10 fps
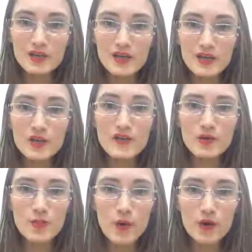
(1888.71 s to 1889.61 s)
can you give
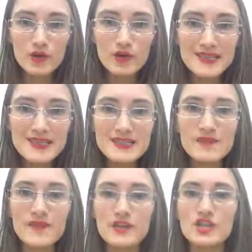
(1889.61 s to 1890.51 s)
your partner a yeast
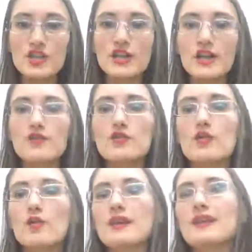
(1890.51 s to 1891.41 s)
infection if you
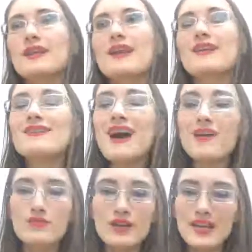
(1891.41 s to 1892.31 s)
don't clean?
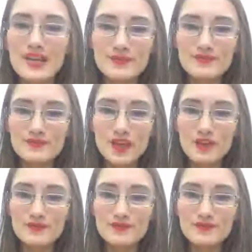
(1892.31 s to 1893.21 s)
Not really.
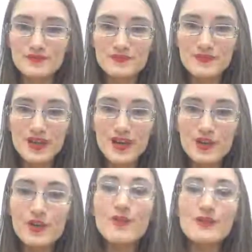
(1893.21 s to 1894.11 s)
No.
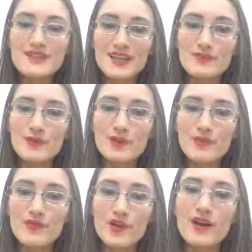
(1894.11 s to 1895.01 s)
You're from the States, but you prefer